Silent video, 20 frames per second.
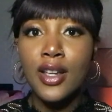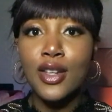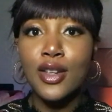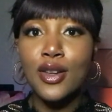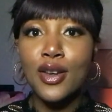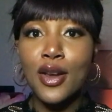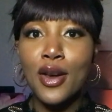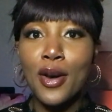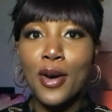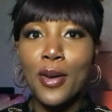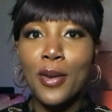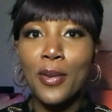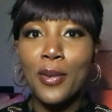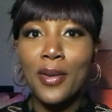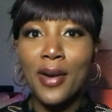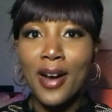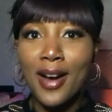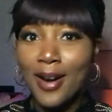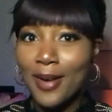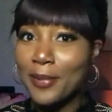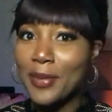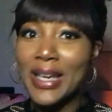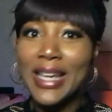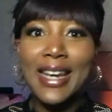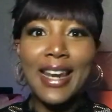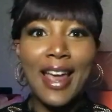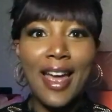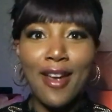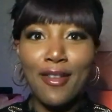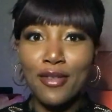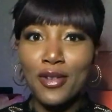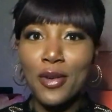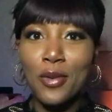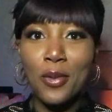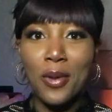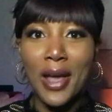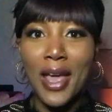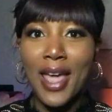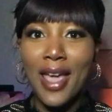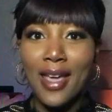you know, in every
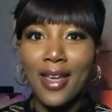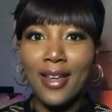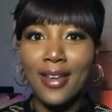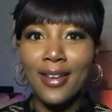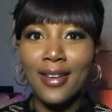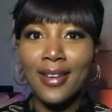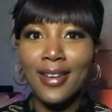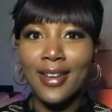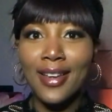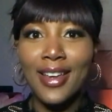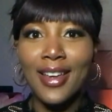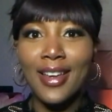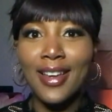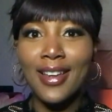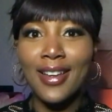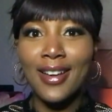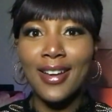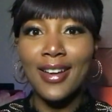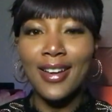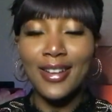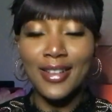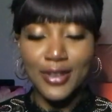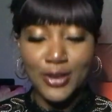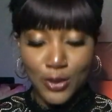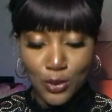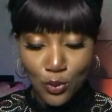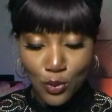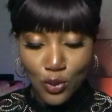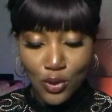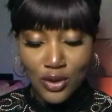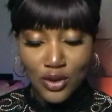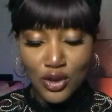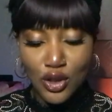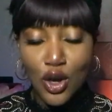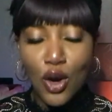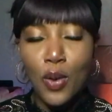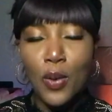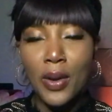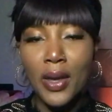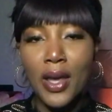way, towards
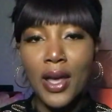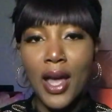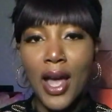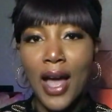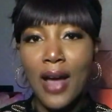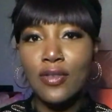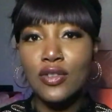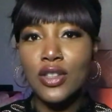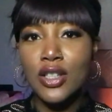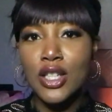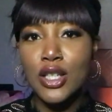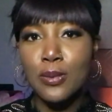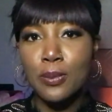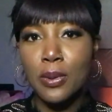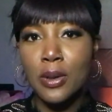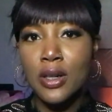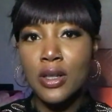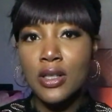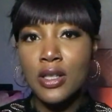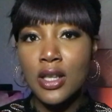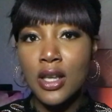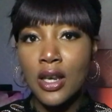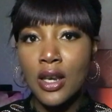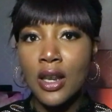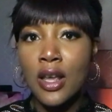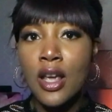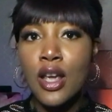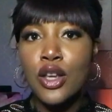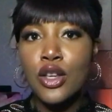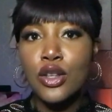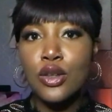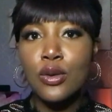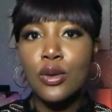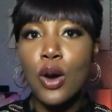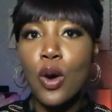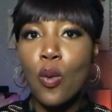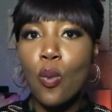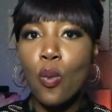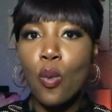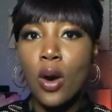going after this person. You
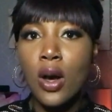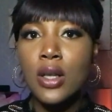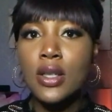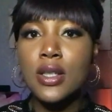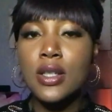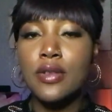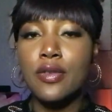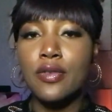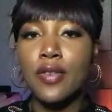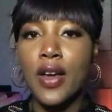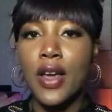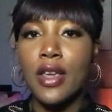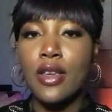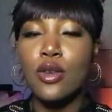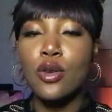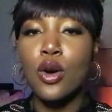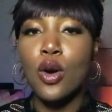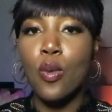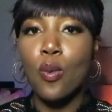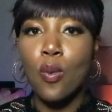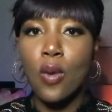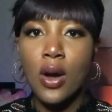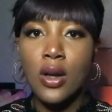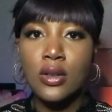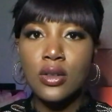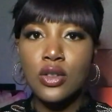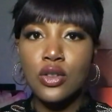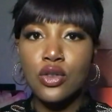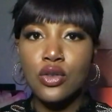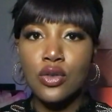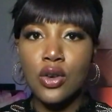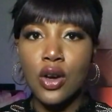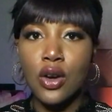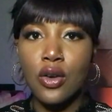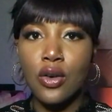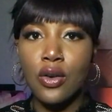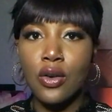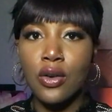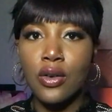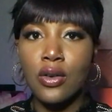don't want to fight. You don't want to
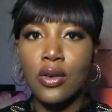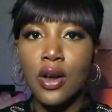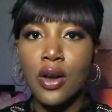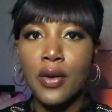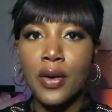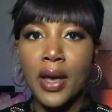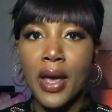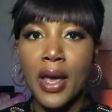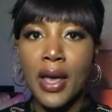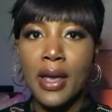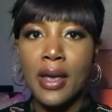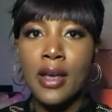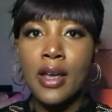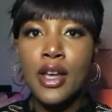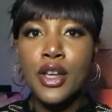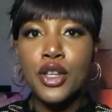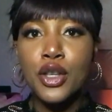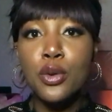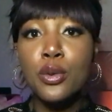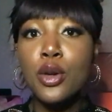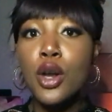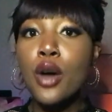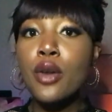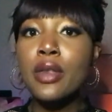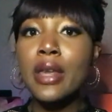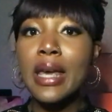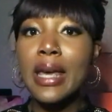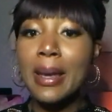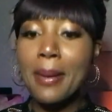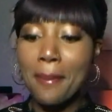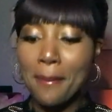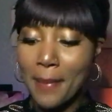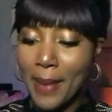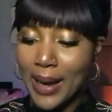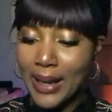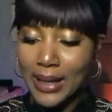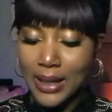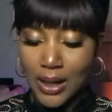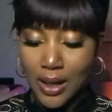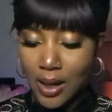struggle, okay? You know that it
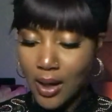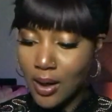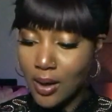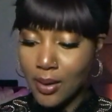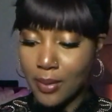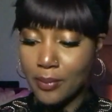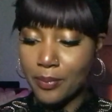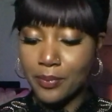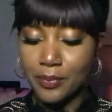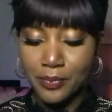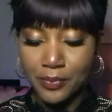might come,